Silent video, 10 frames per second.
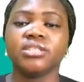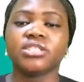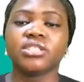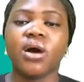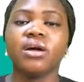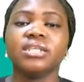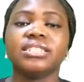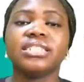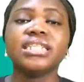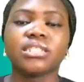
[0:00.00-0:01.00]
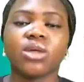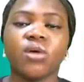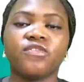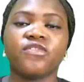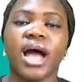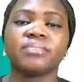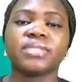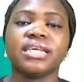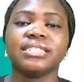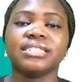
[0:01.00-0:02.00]
So this
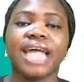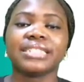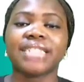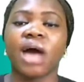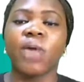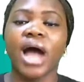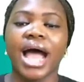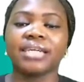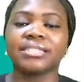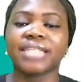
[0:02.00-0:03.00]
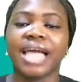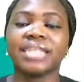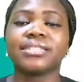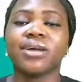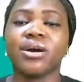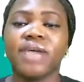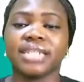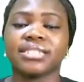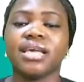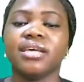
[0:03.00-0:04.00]
confirms that our answer is
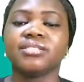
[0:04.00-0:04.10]
correct.